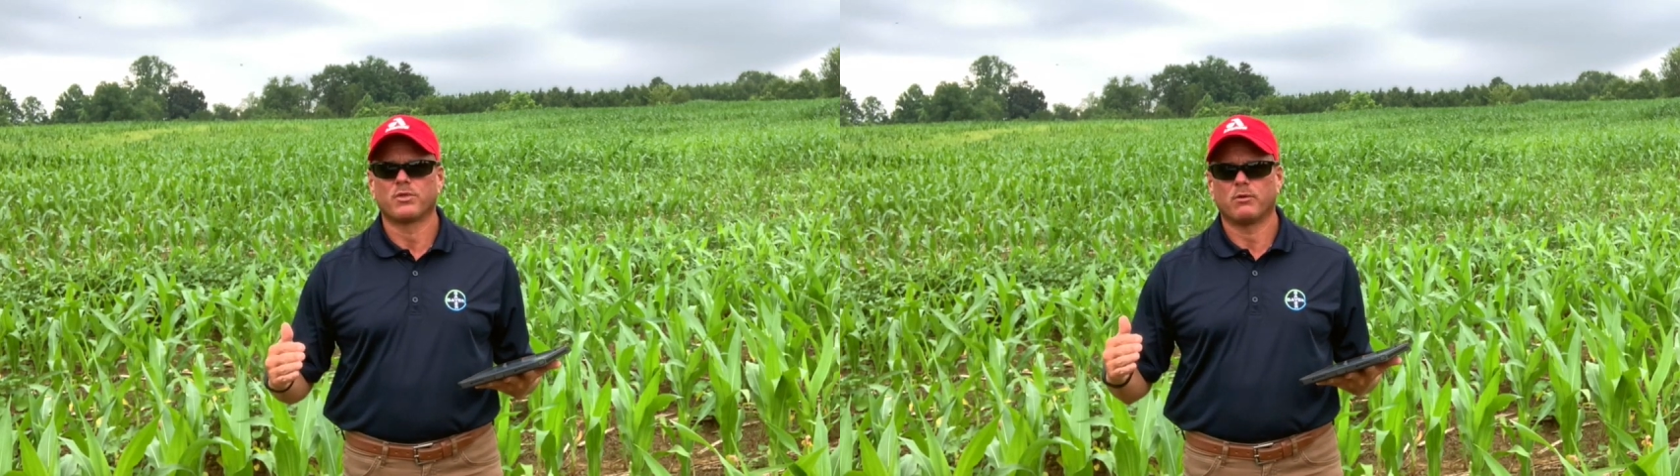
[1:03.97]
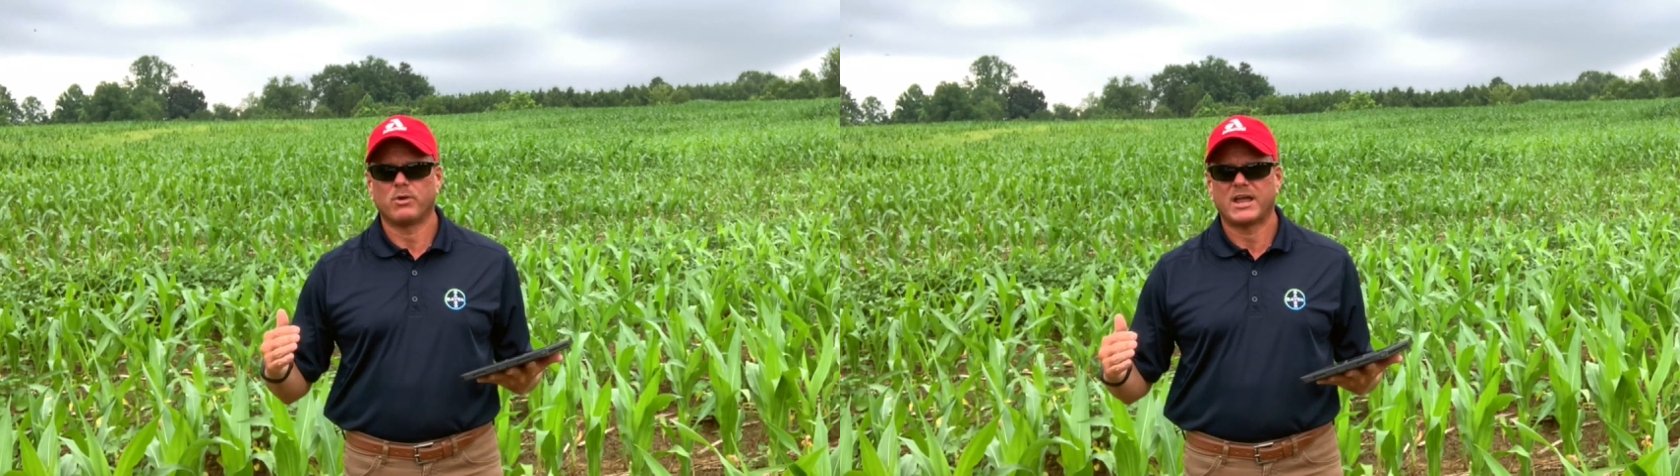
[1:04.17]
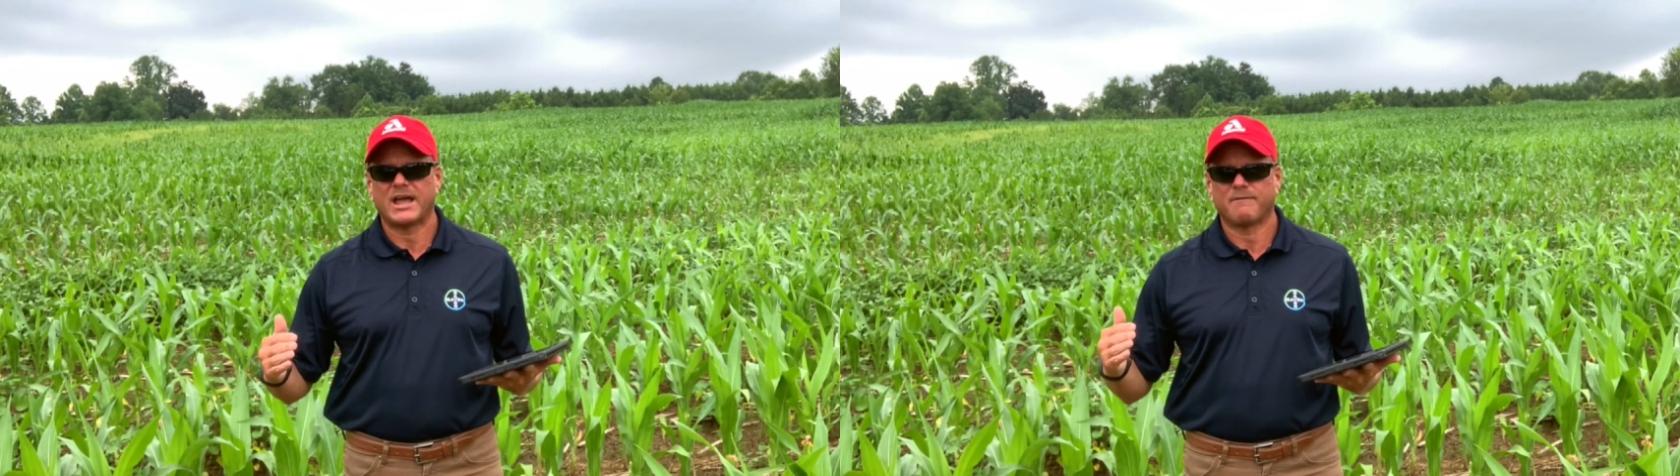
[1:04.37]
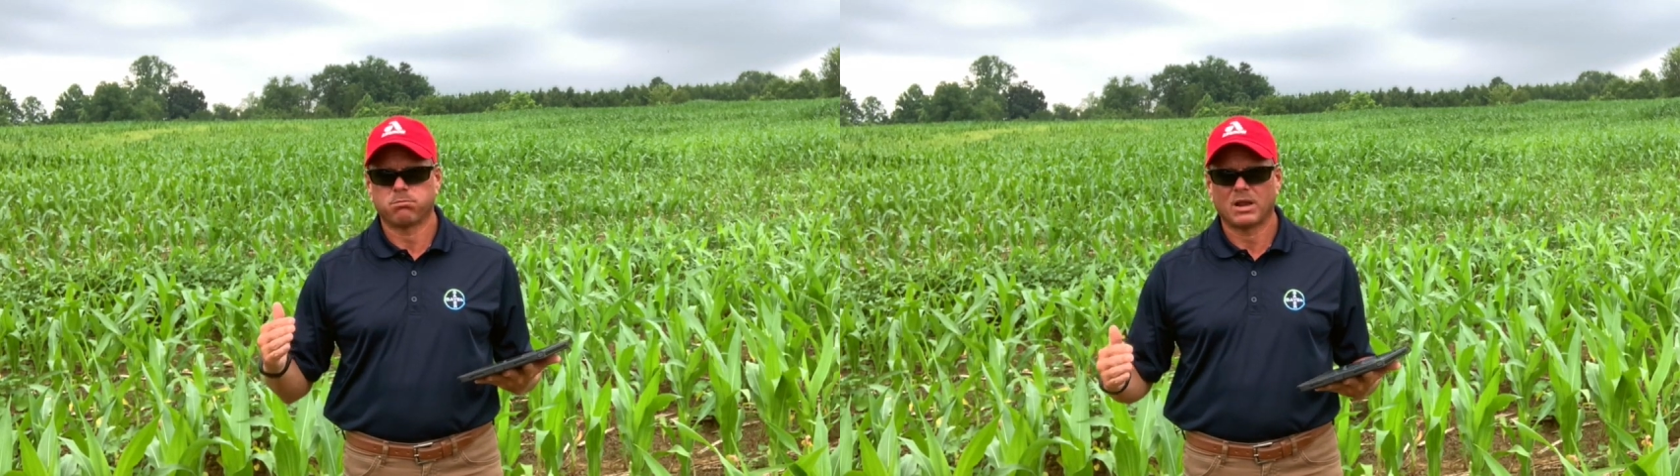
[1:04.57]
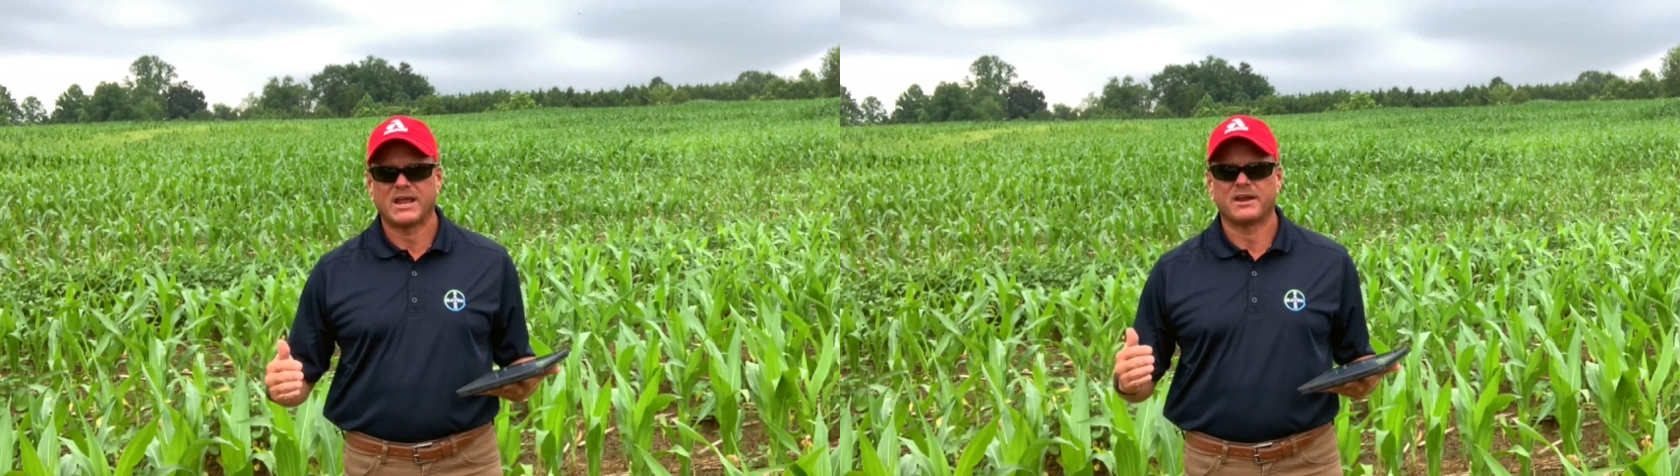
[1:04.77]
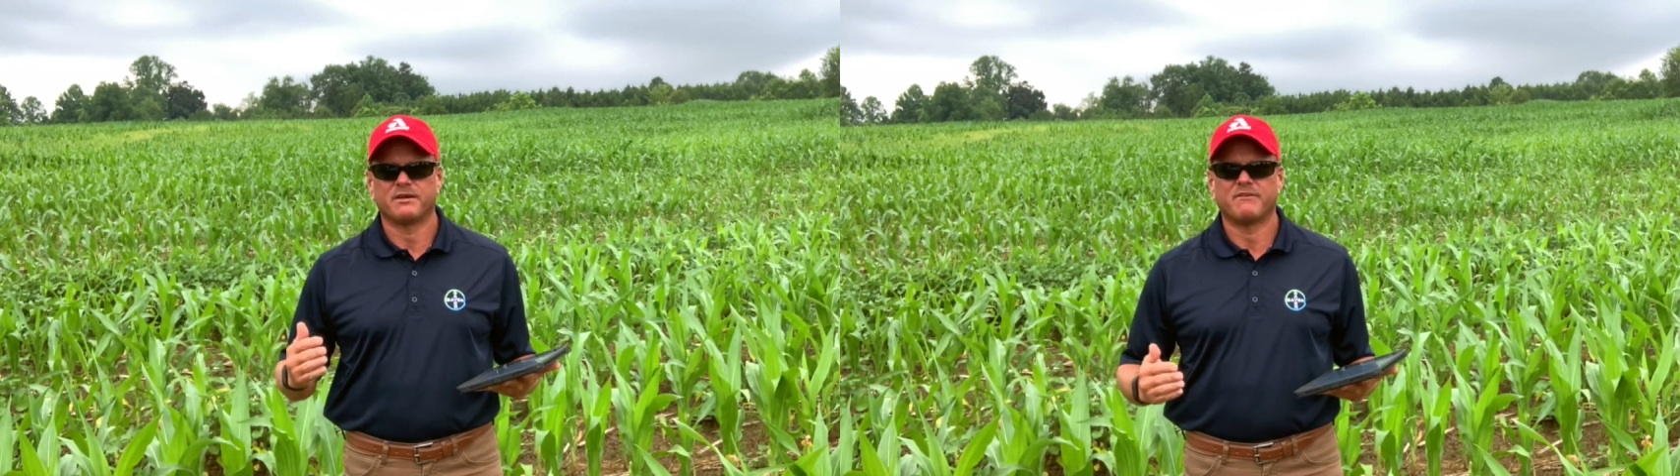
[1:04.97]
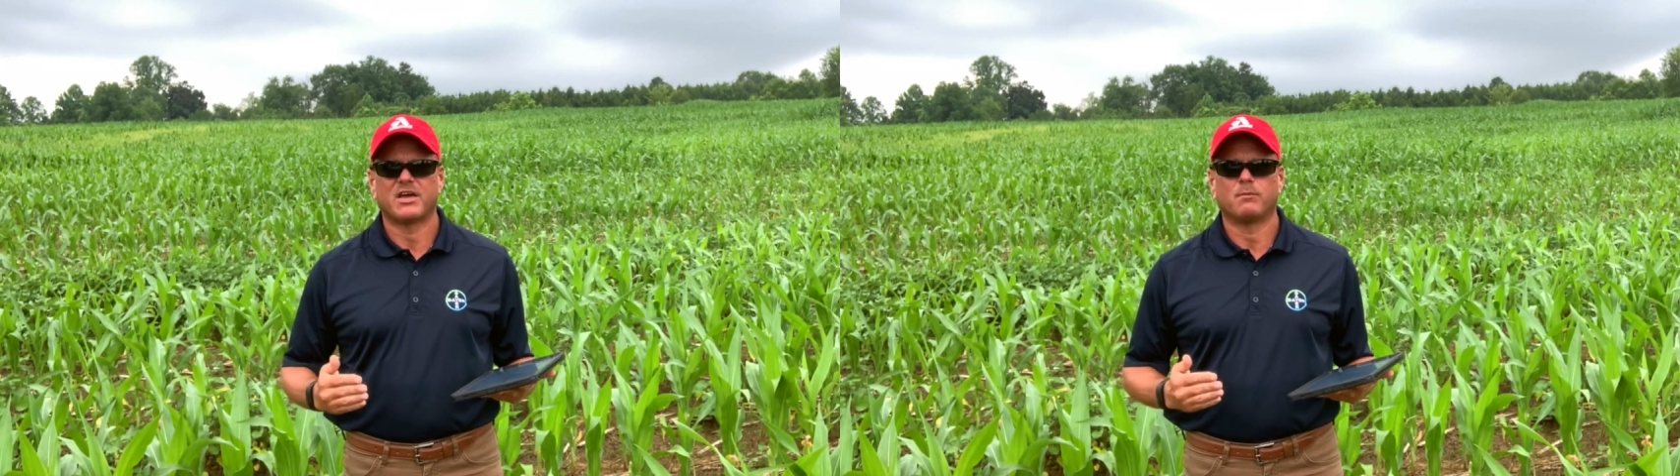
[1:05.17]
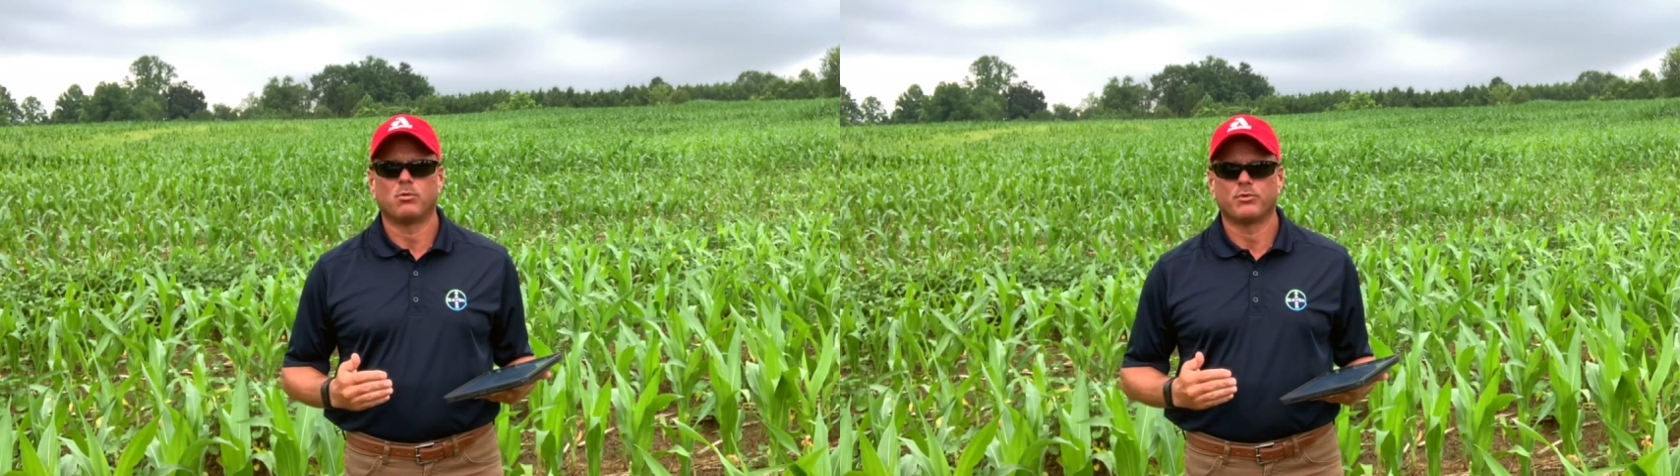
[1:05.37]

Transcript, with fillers: that we have plant available